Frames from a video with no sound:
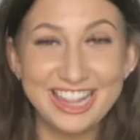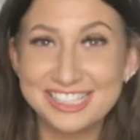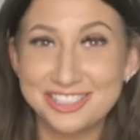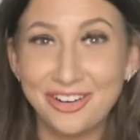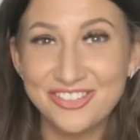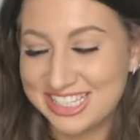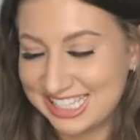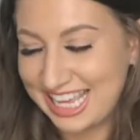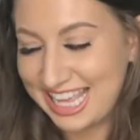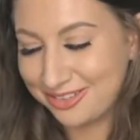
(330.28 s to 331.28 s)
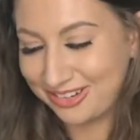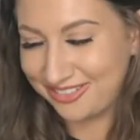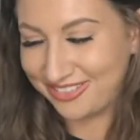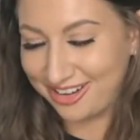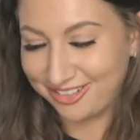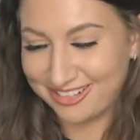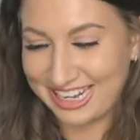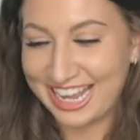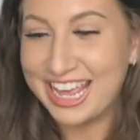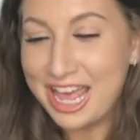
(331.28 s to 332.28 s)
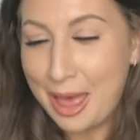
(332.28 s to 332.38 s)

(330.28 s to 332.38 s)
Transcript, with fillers: that's obviously in the winning pile already.